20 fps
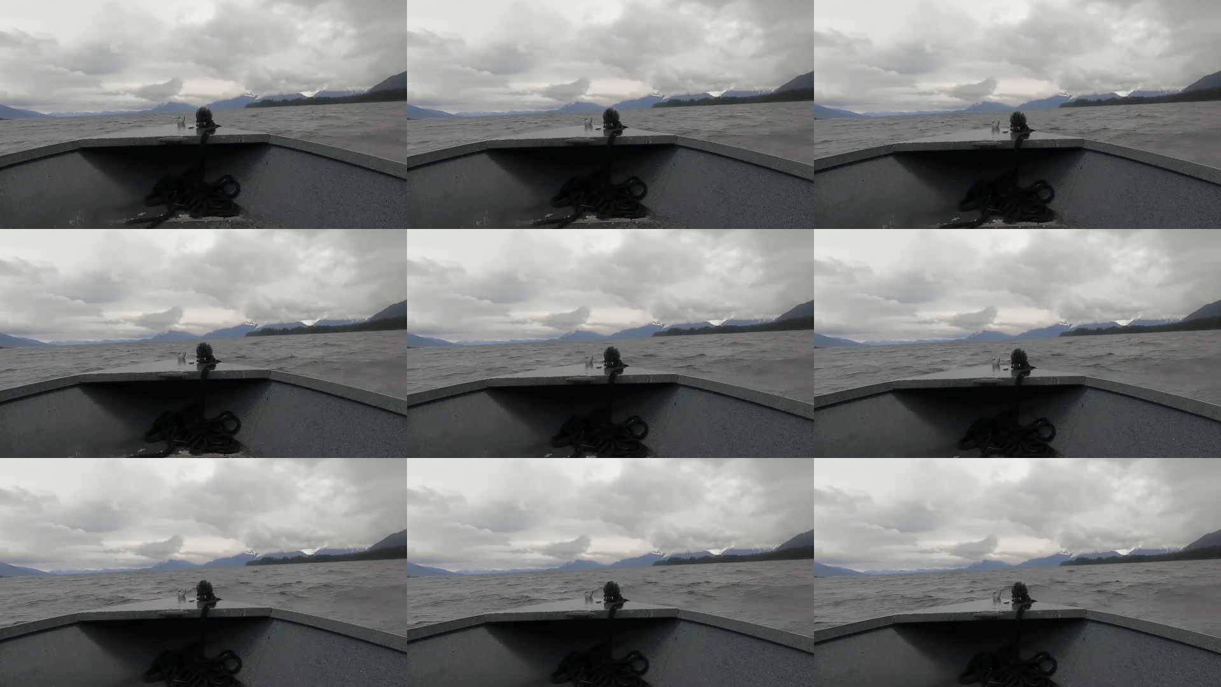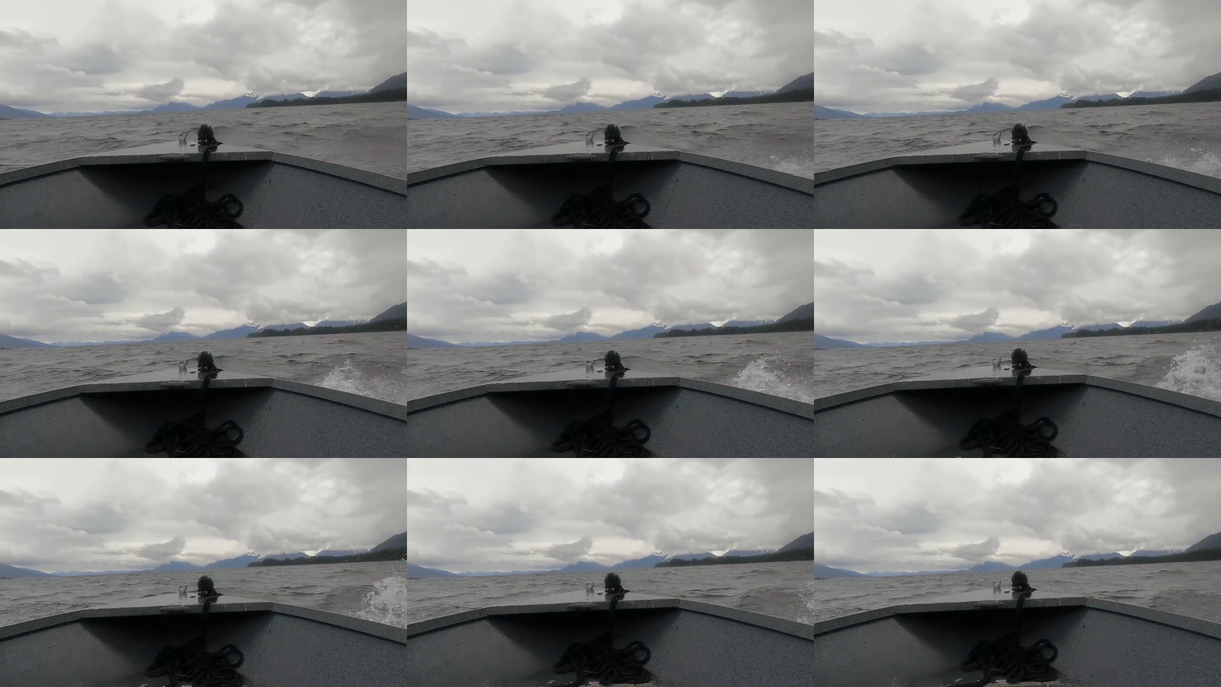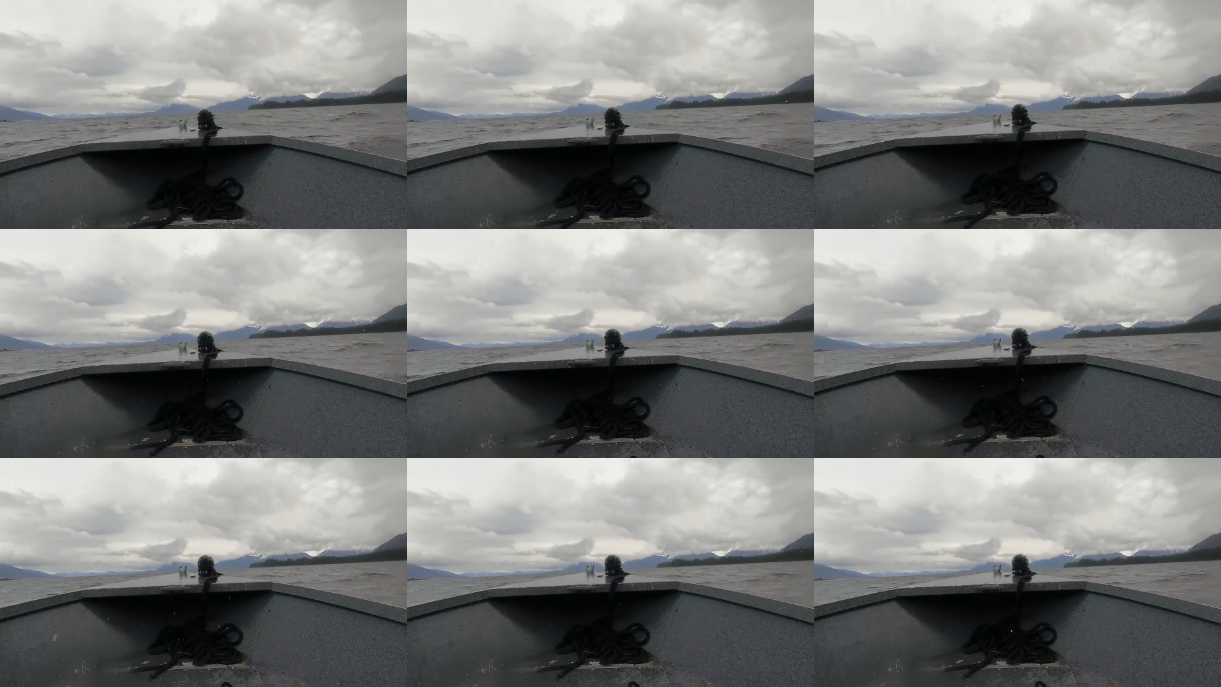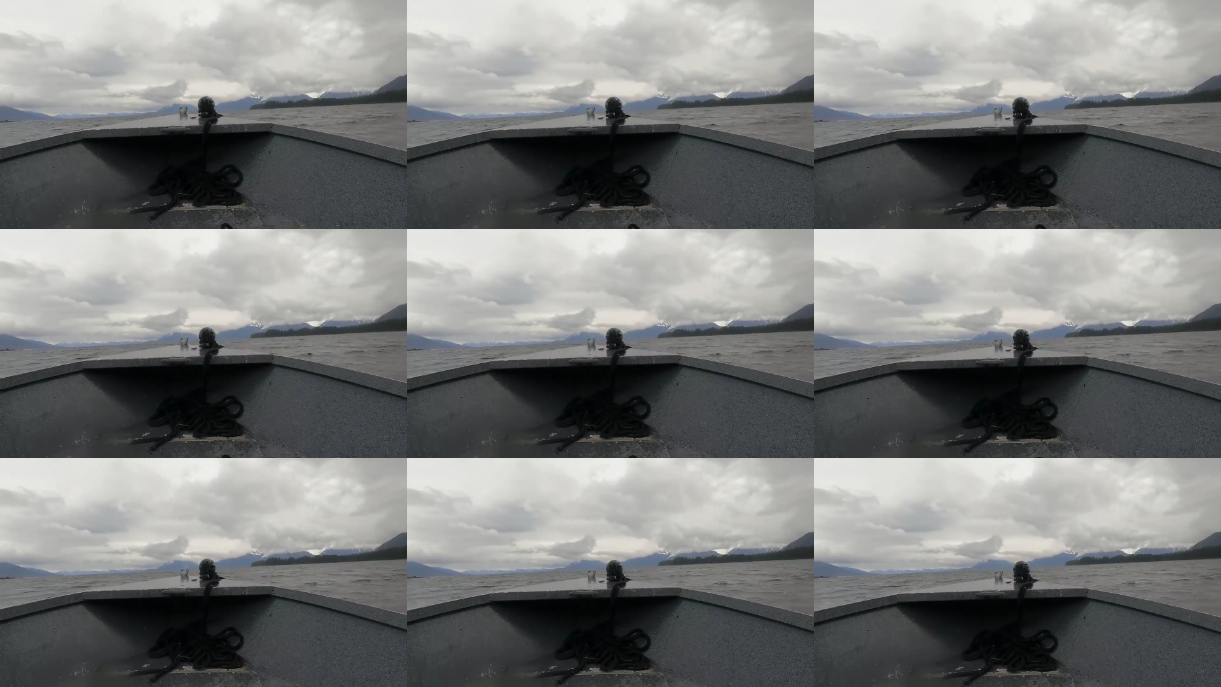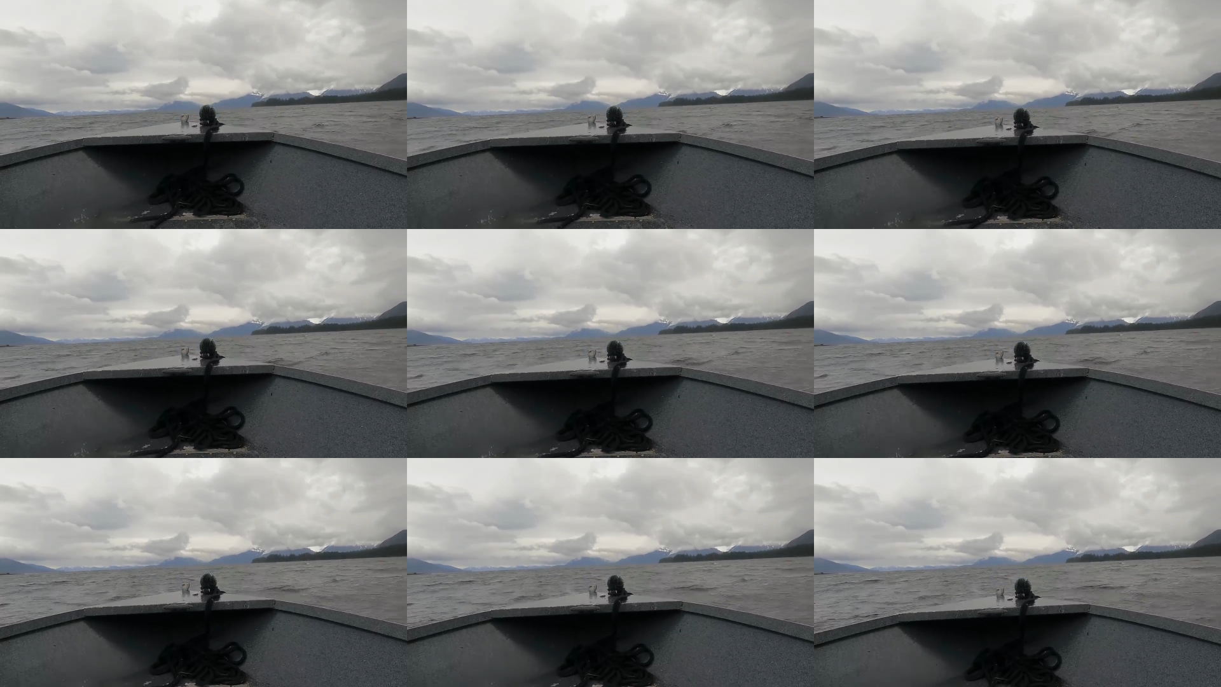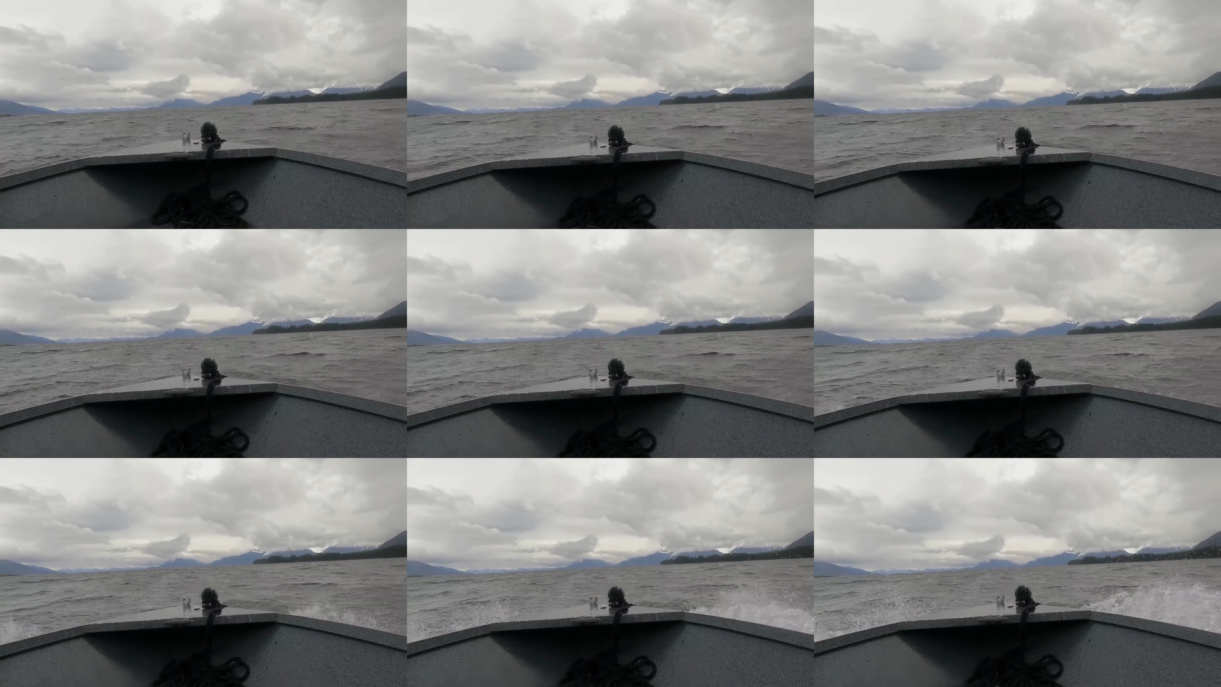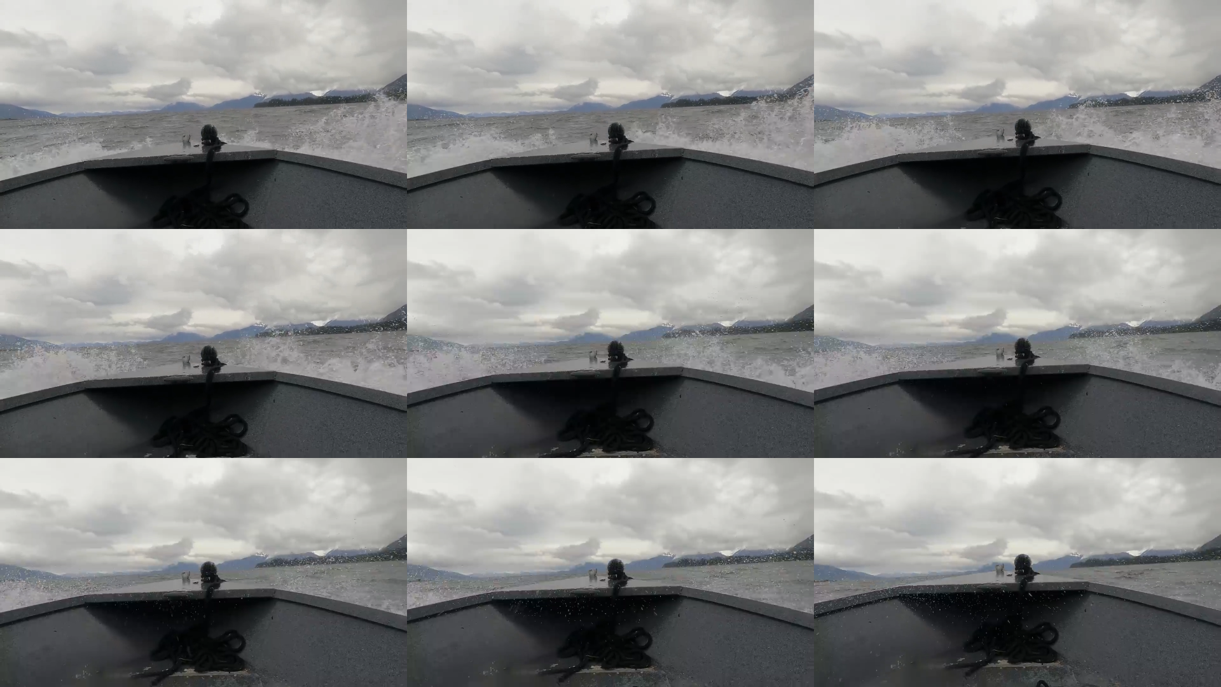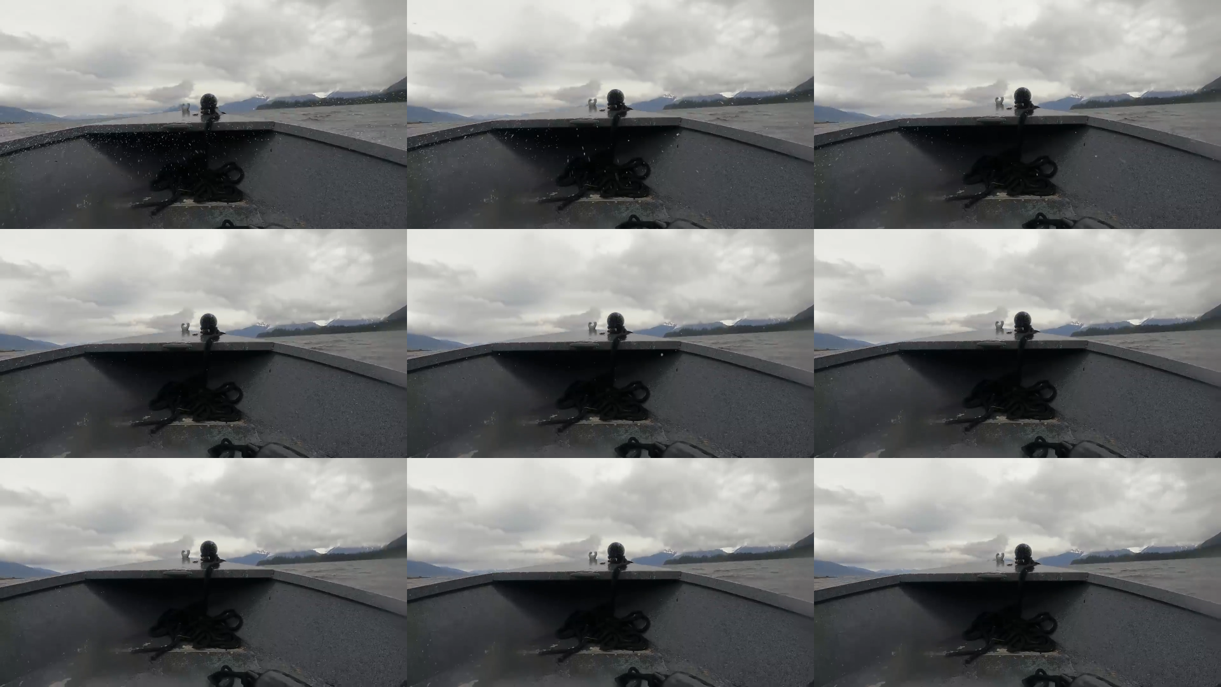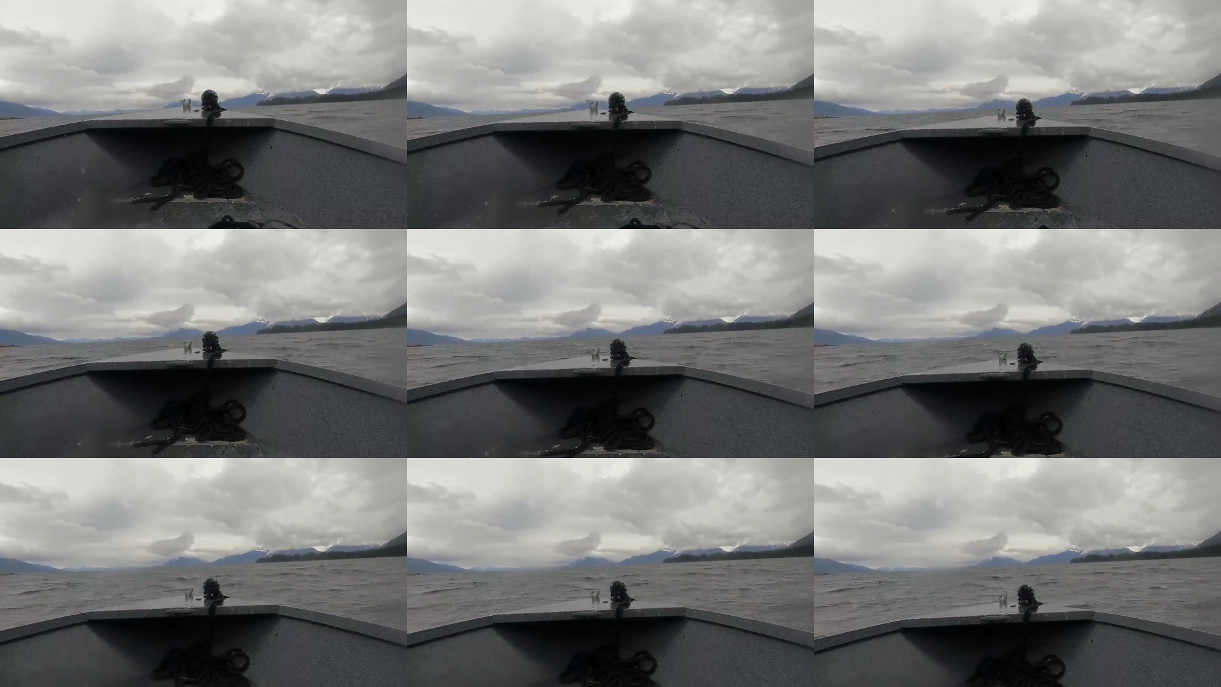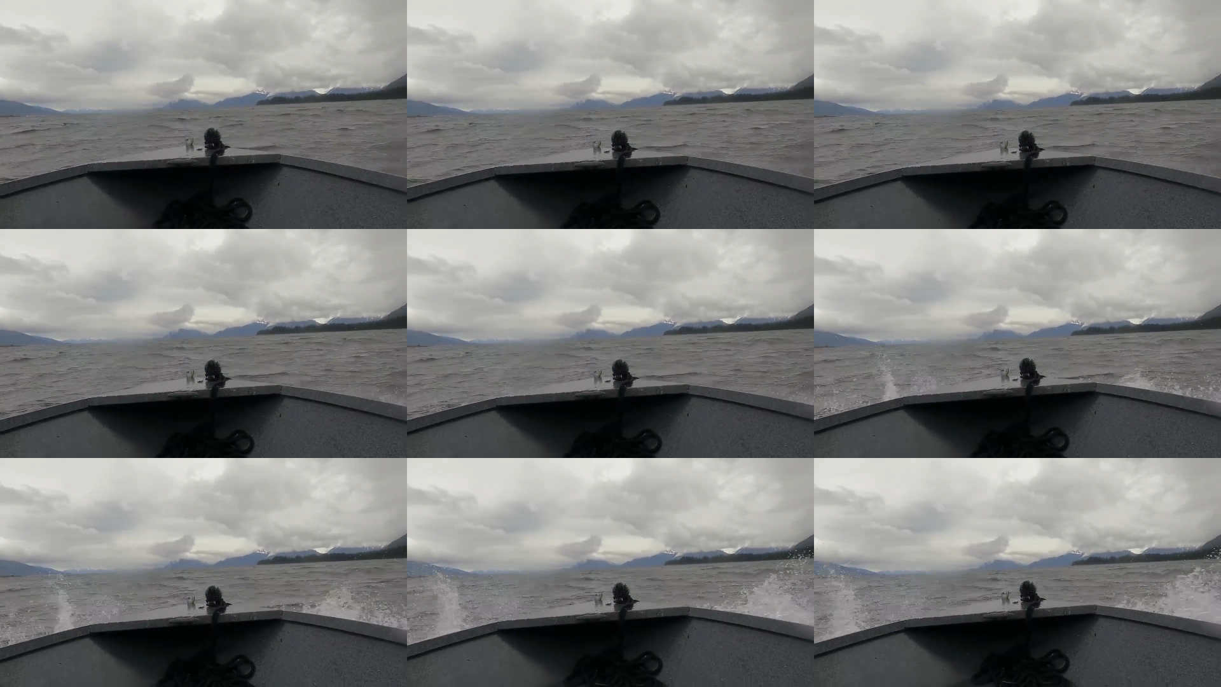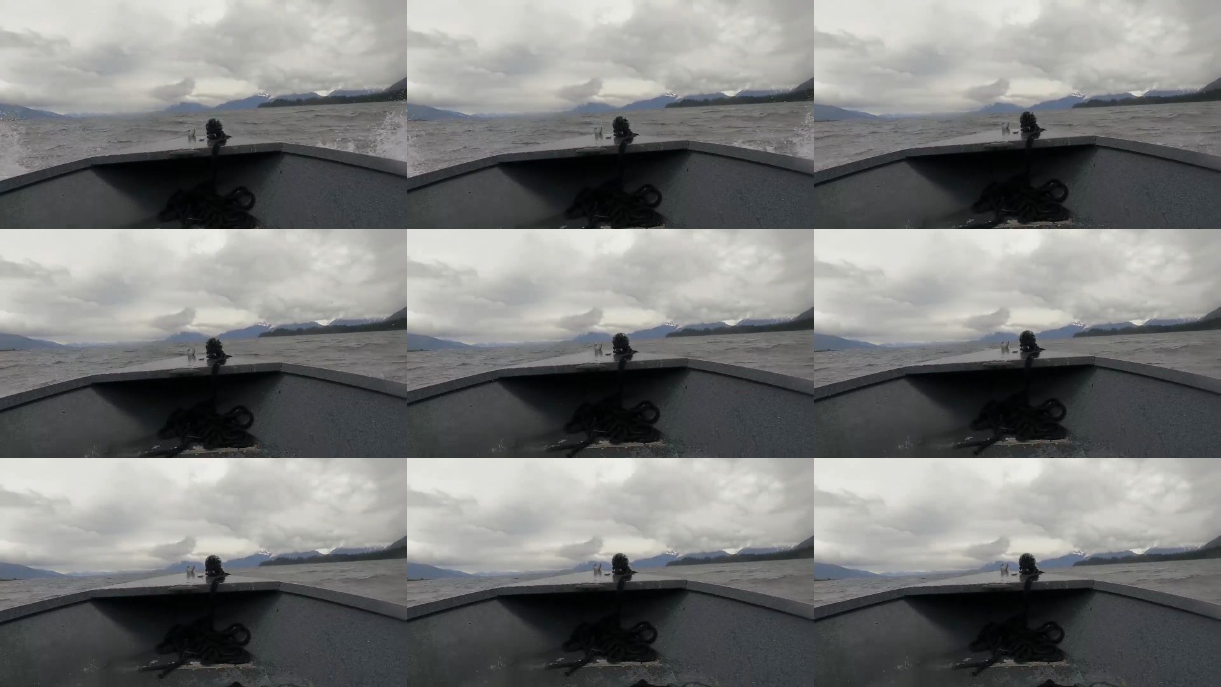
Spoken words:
[unreadable: no face in view]